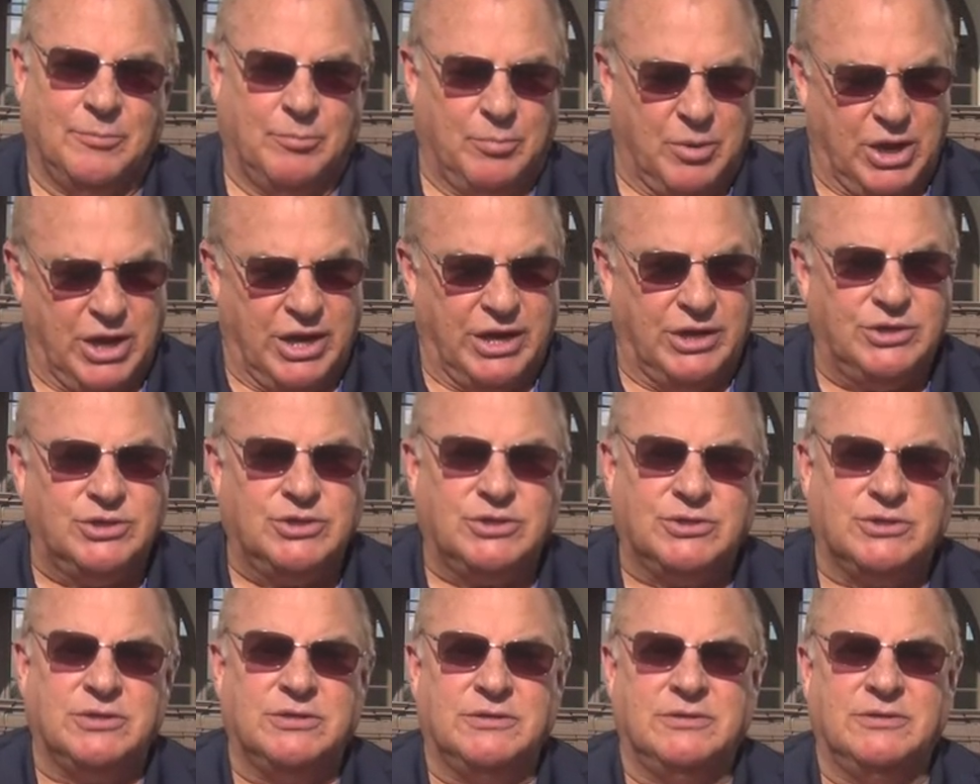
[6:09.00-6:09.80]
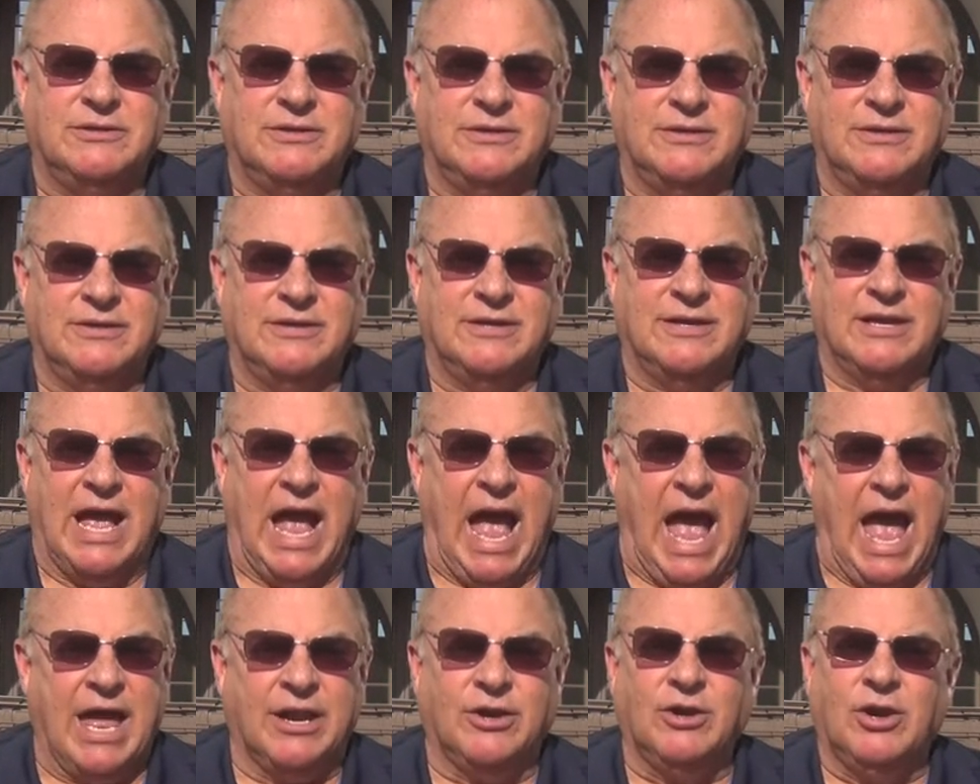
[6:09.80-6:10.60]
Peace
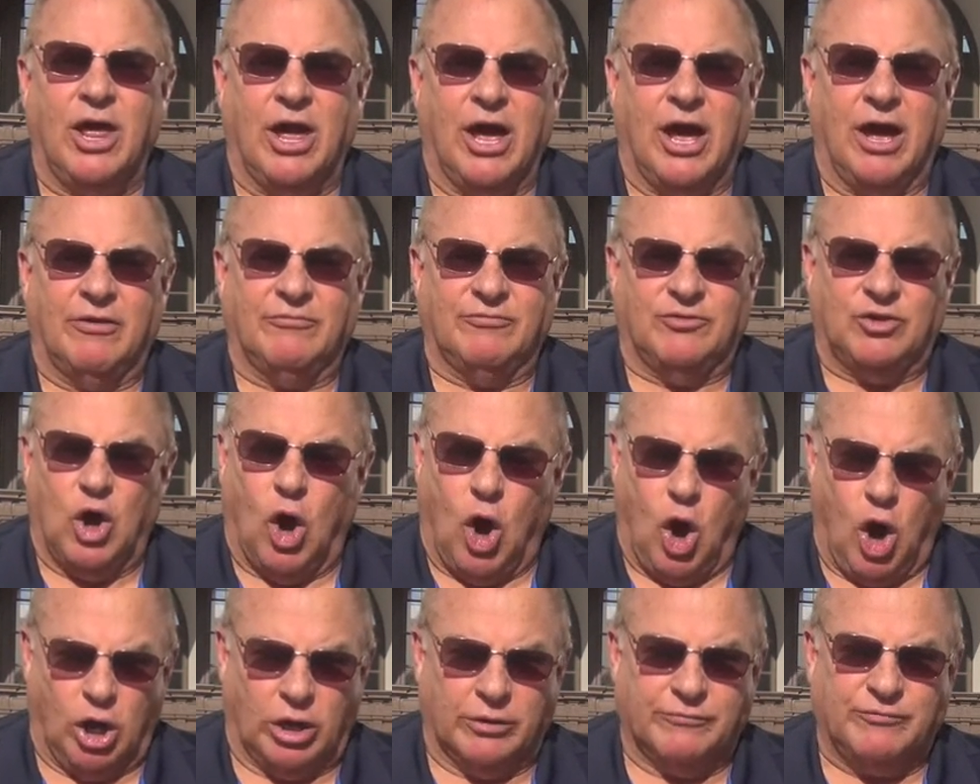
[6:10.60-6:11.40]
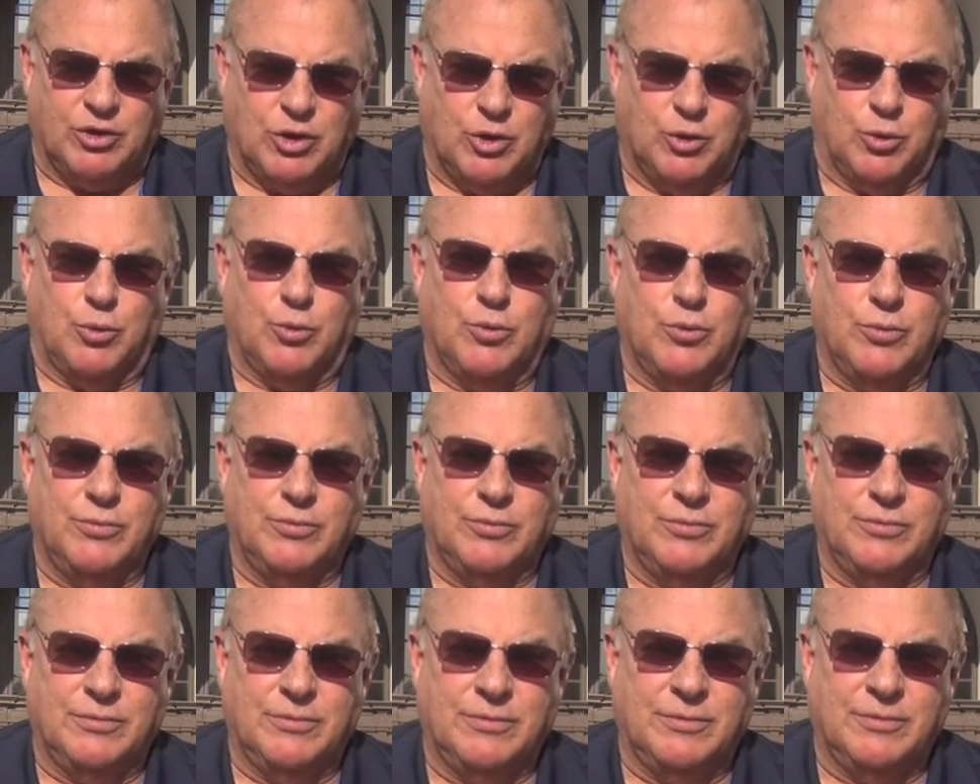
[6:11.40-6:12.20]
and love to all of you.
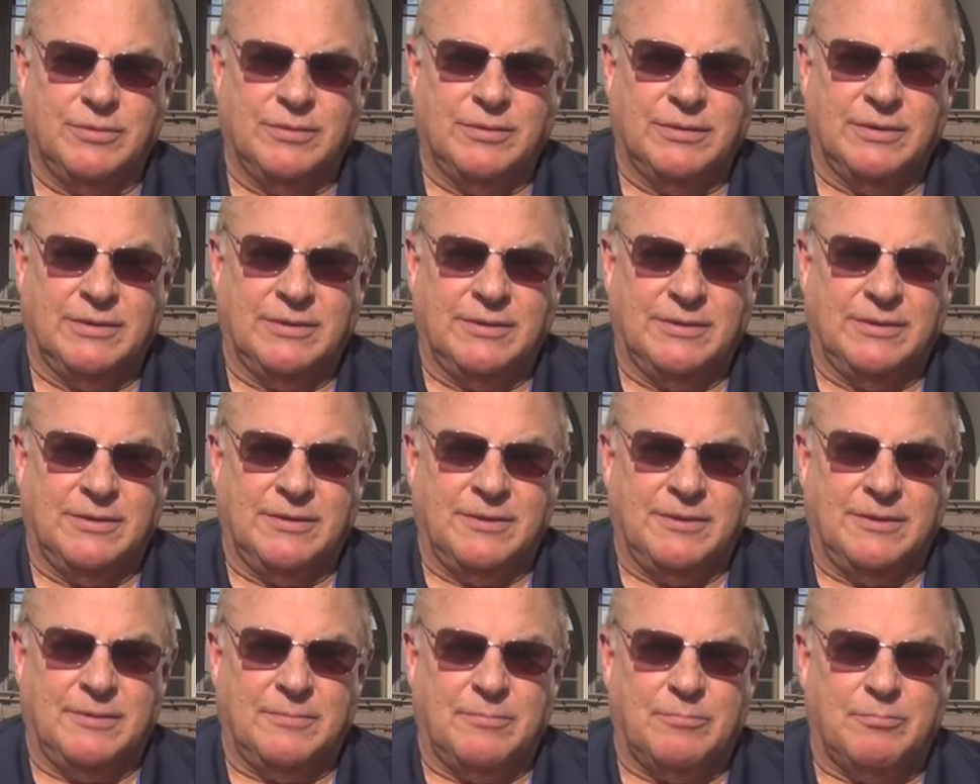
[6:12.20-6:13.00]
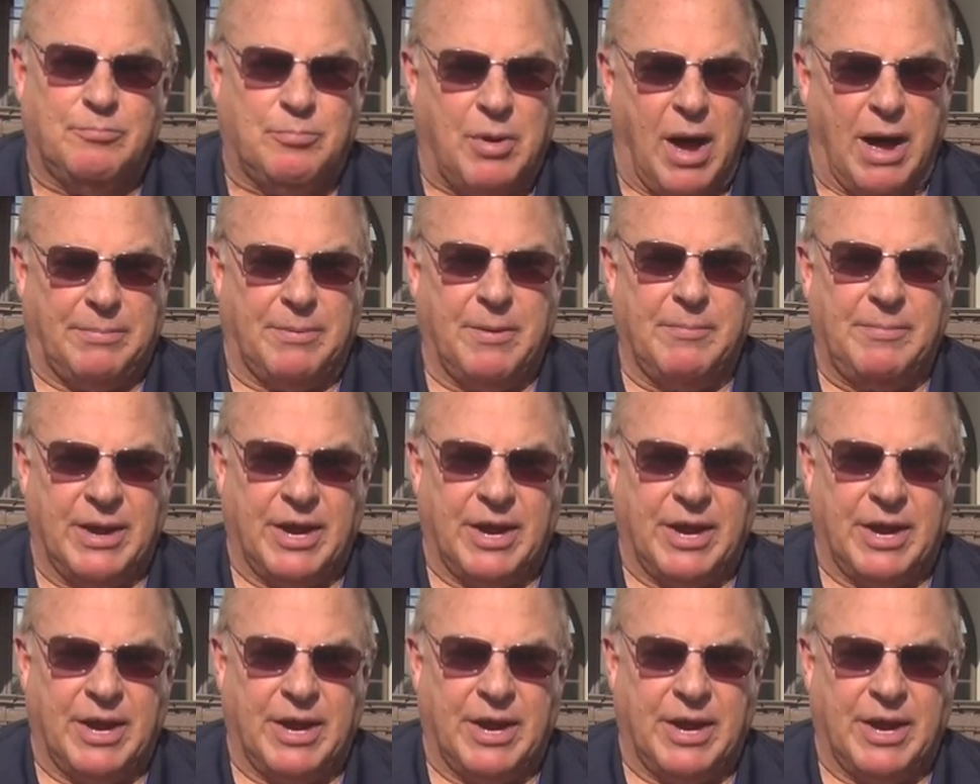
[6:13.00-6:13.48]
Papa